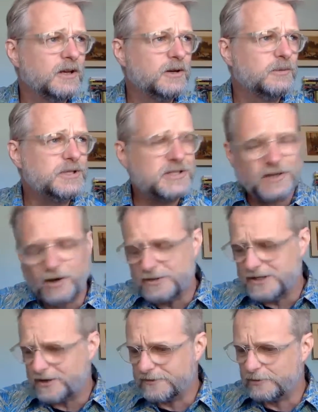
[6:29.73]
We should all be
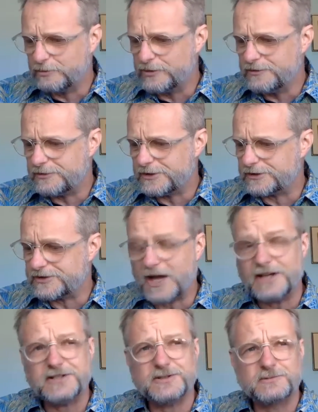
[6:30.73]
careful proofreaders.
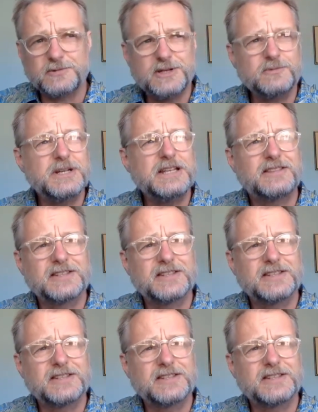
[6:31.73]
I should reread